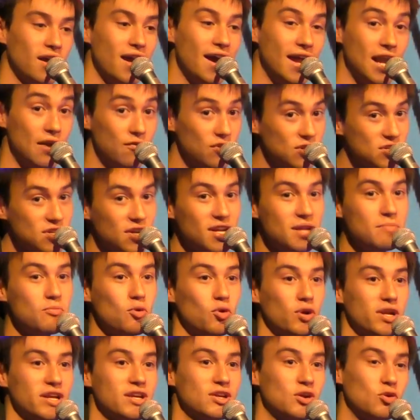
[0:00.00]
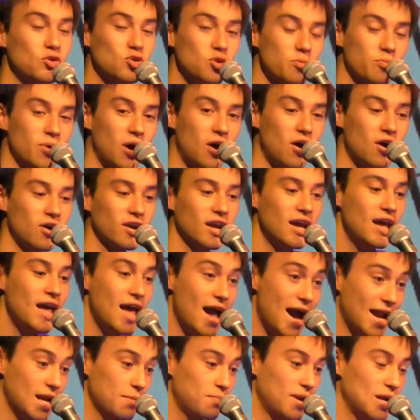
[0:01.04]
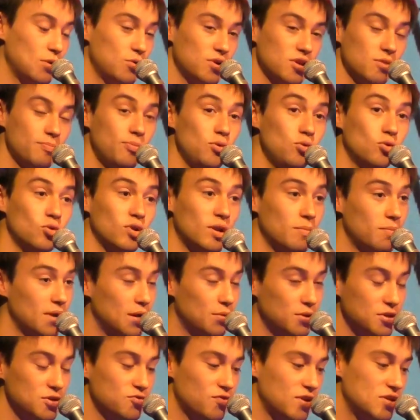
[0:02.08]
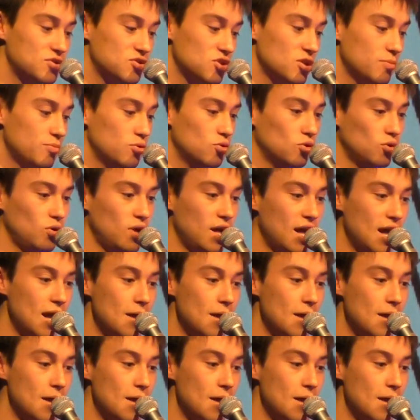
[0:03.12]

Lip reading: And every Sunday morning he'd go to the park and he'd play with the ball and play with his friends in the ball.